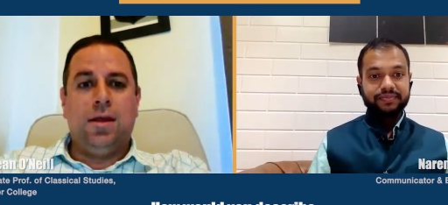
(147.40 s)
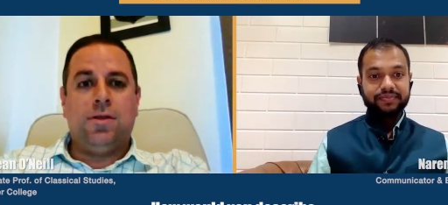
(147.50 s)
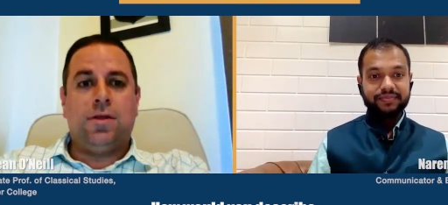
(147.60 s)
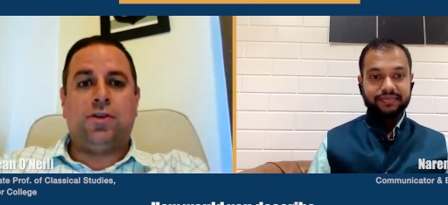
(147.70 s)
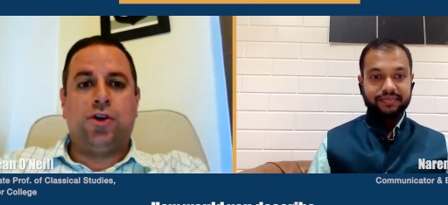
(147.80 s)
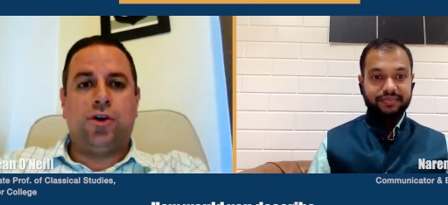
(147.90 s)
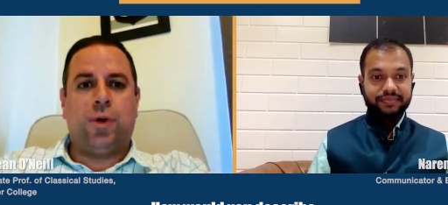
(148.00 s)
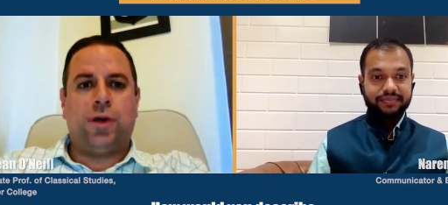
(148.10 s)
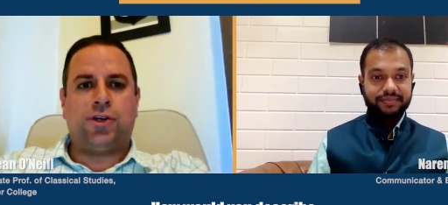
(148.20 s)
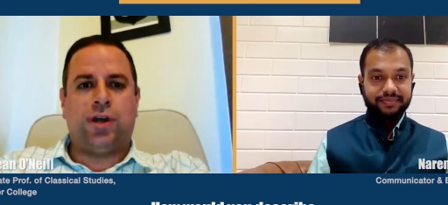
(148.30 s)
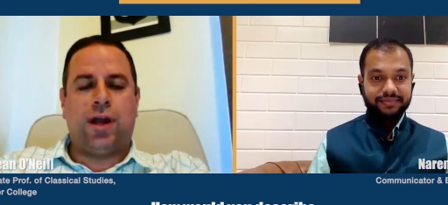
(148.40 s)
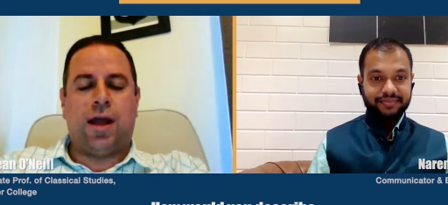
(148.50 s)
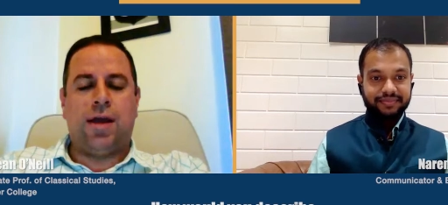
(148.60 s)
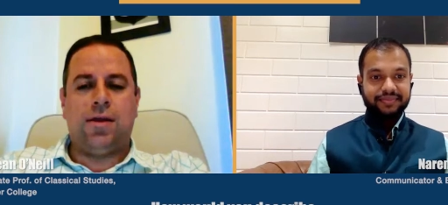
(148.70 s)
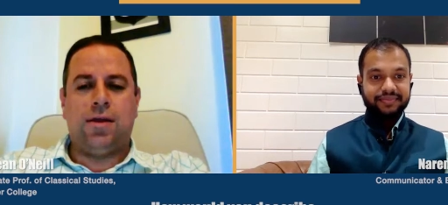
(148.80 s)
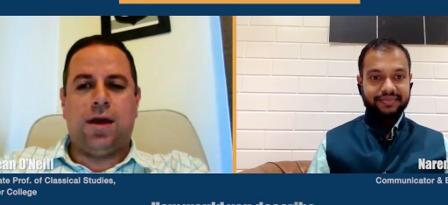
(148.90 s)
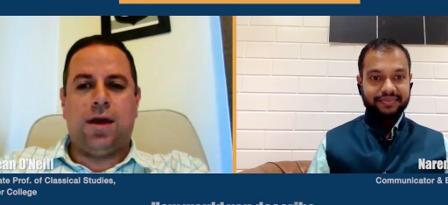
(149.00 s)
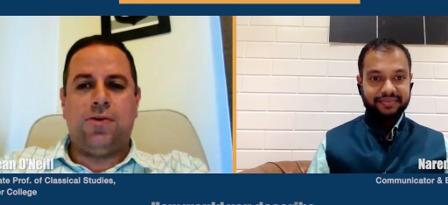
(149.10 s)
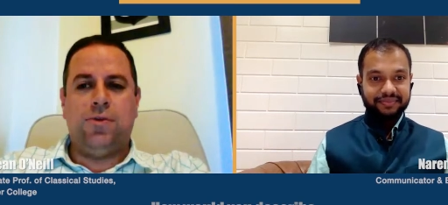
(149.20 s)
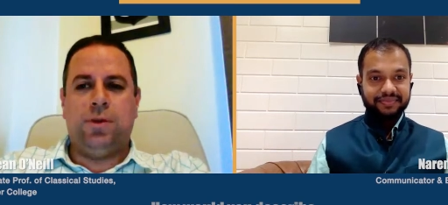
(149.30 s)
Speaker 1: That's a good question. I, I
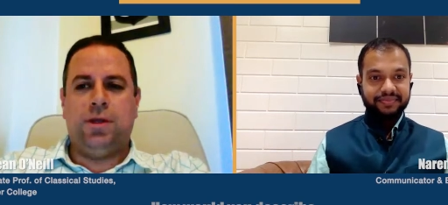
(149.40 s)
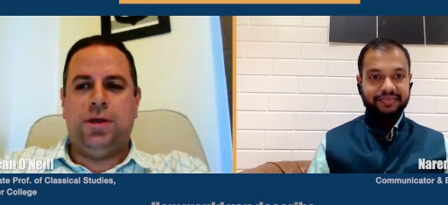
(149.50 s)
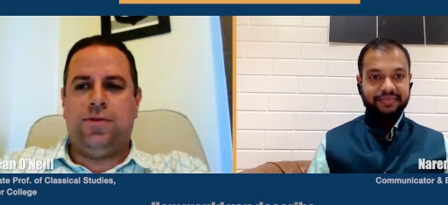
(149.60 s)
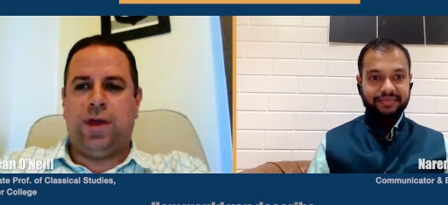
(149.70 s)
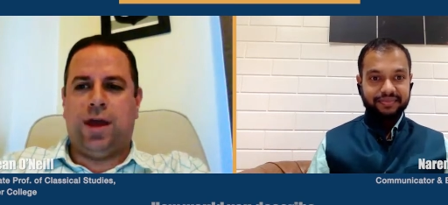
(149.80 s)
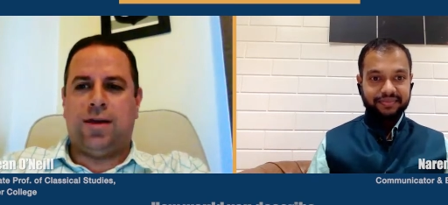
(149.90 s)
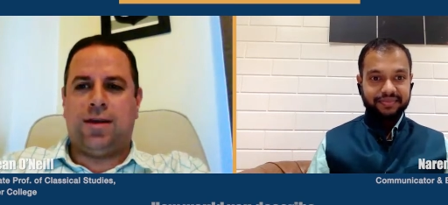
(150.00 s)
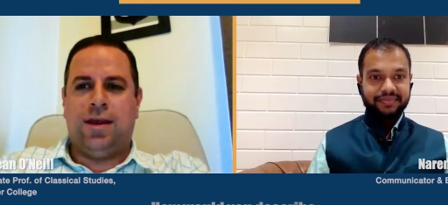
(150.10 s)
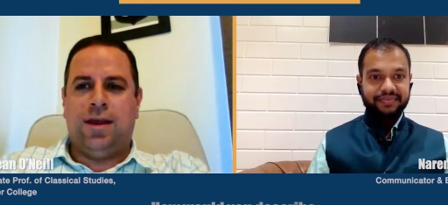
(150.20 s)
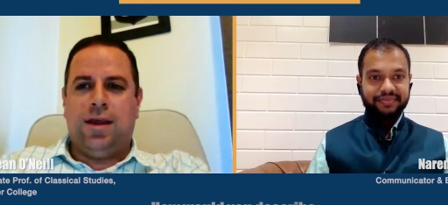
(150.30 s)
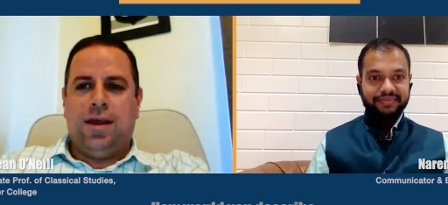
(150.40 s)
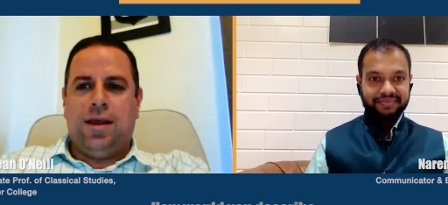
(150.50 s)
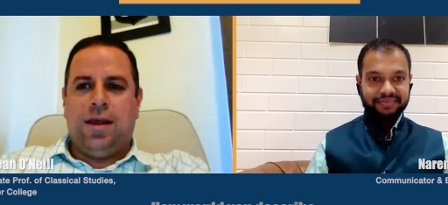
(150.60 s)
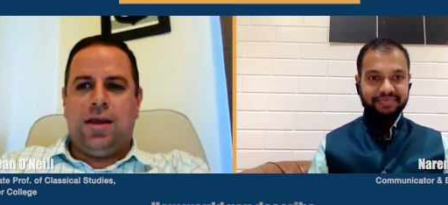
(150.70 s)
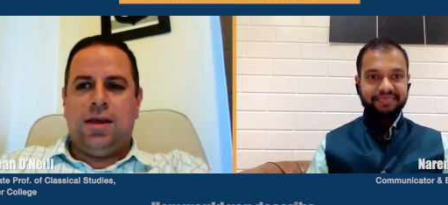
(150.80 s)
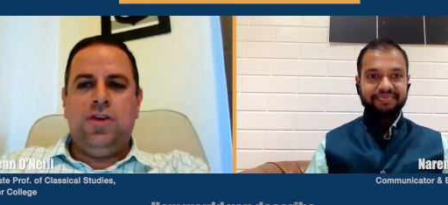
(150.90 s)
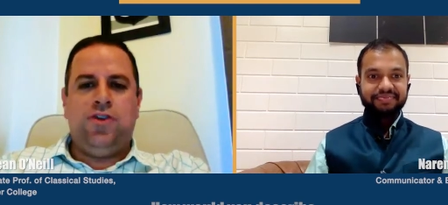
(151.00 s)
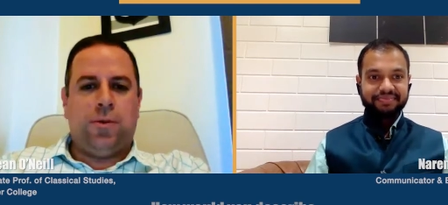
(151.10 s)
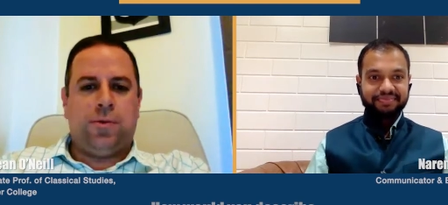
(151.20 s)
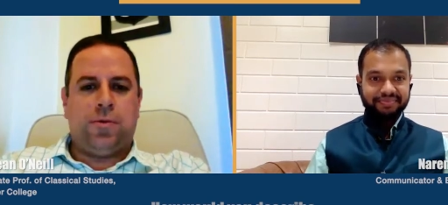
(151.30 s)
do believe that
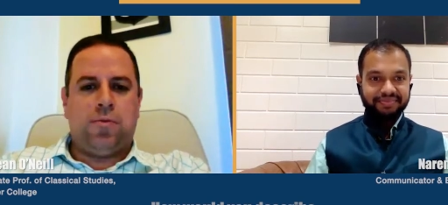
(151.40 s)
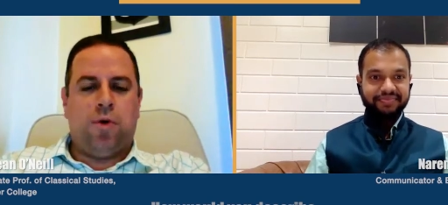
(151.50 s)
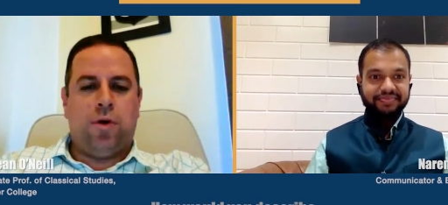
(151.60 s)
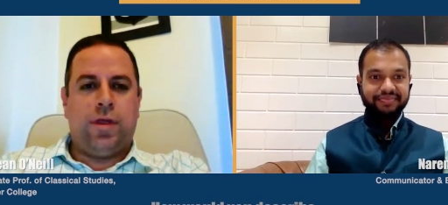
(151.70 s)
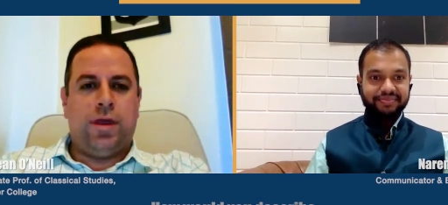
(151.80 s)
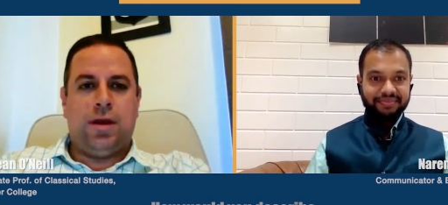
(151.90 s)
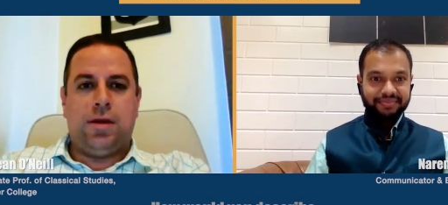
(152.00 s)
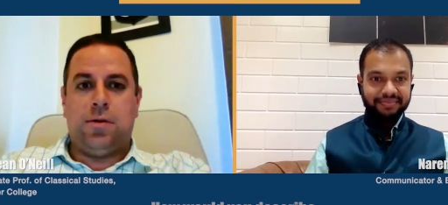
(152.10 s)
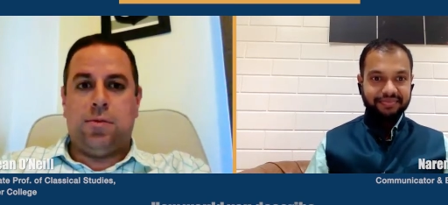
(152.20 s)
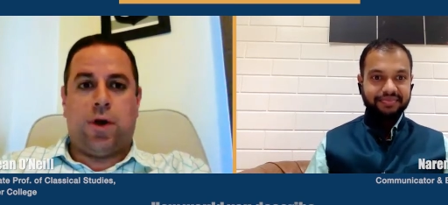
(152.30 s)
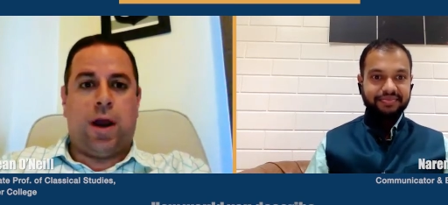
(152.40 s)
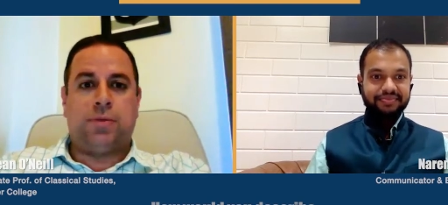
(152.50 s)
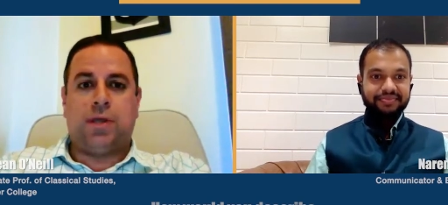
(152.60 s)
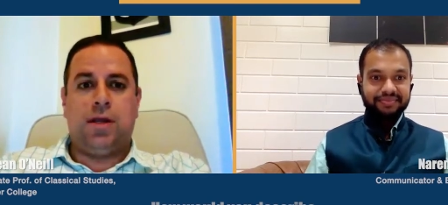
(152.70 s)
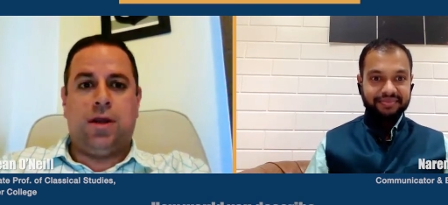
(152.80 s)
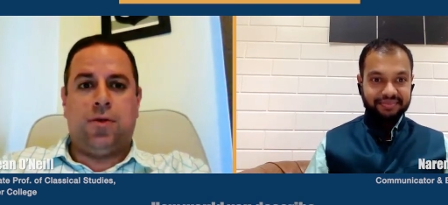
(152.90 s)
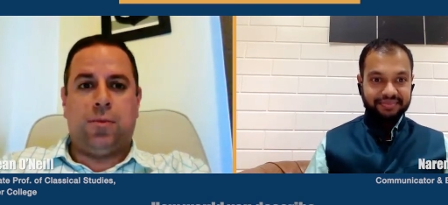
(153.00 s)
Egypt, more than perhaps any other